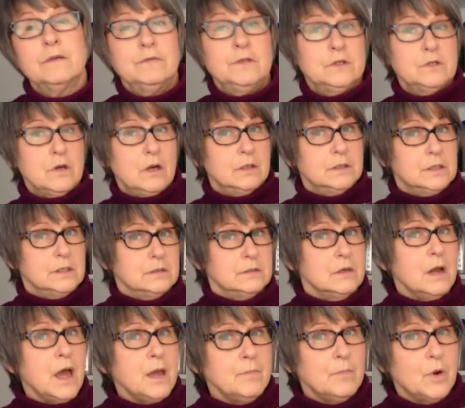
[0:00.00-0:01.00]
If the dog does
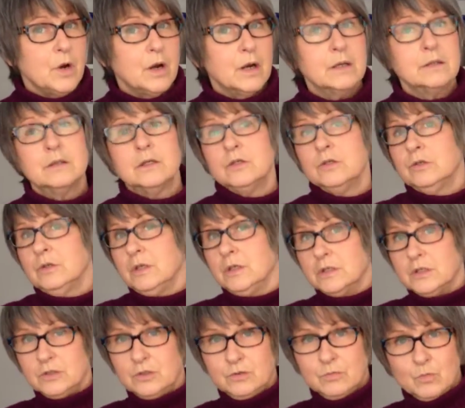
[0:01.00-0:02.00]
not bark, then you need
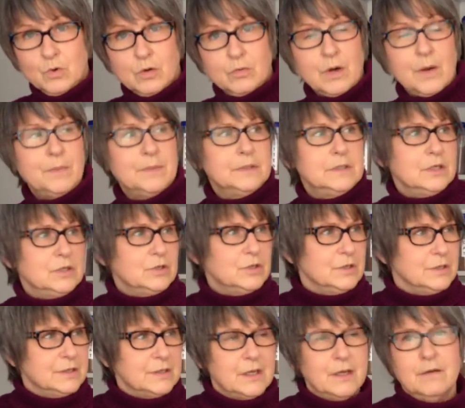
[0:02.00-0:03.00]
to do more
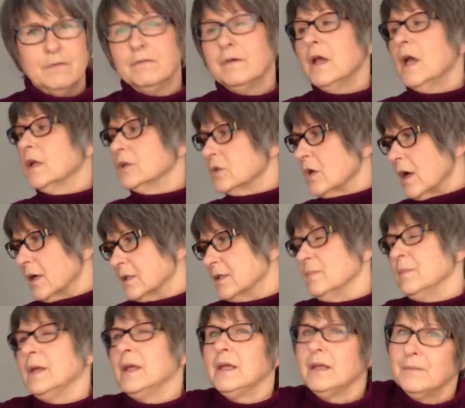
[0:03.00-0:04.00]
repetitions of talk to
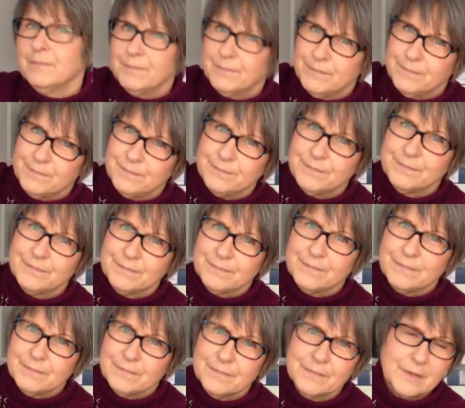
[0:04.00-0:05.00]
me,
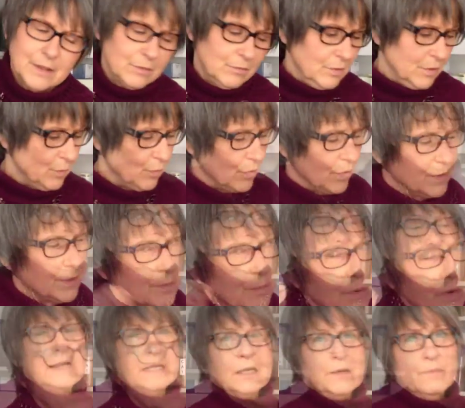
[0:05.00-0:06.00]
reward. The
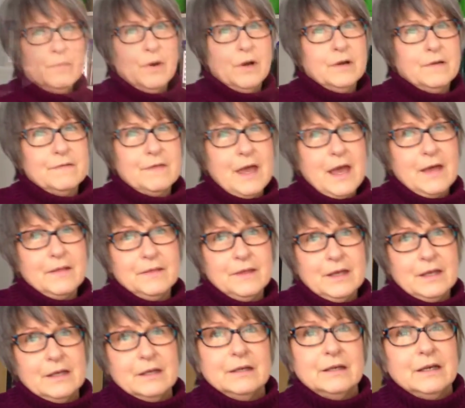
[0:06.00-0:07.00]
second part of that
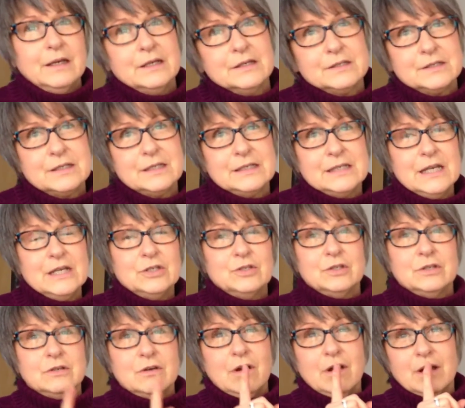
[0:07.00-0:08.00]
then is to teach
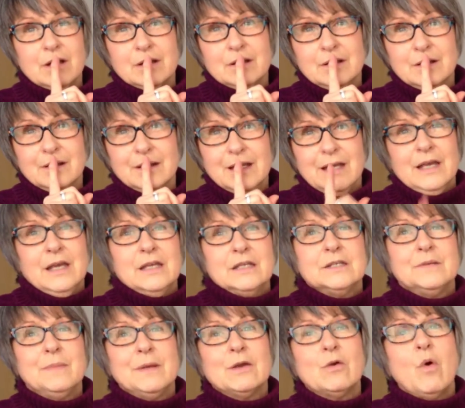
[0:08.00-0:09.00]
the dog
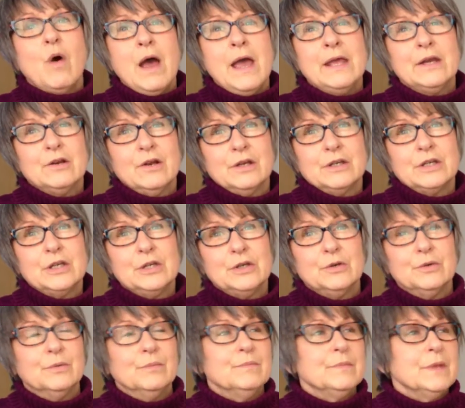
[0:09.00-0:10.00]
to be quiet on cue.